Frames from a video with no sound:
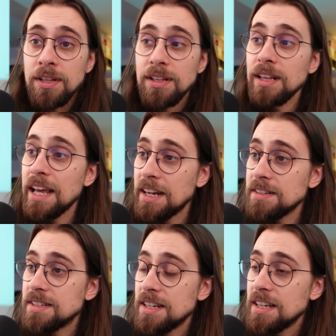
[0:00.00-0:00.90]
the
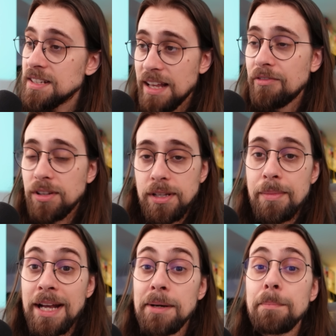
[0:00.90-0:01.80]
latency is definitely
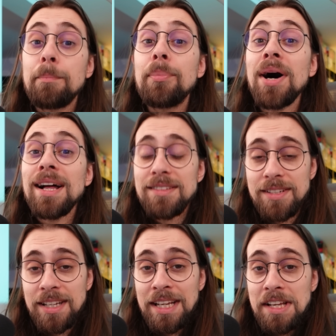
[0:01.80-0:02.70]
better.
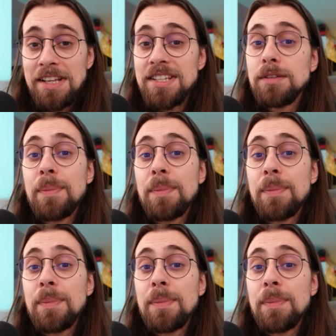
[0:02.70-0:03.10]
But is it